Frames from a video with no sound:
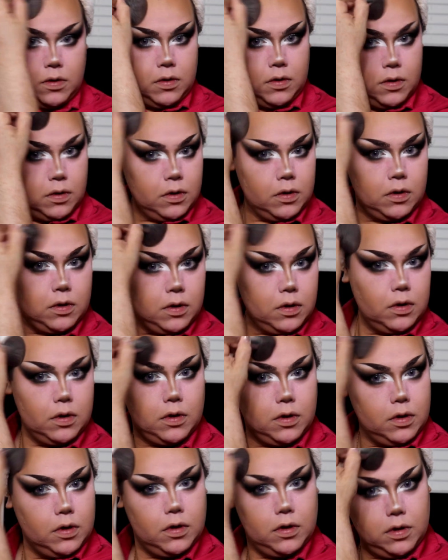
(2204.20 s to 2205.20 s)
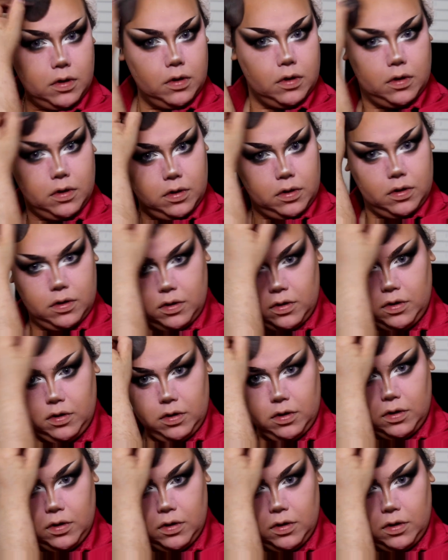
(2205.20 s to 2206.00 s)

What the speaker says: [no speech]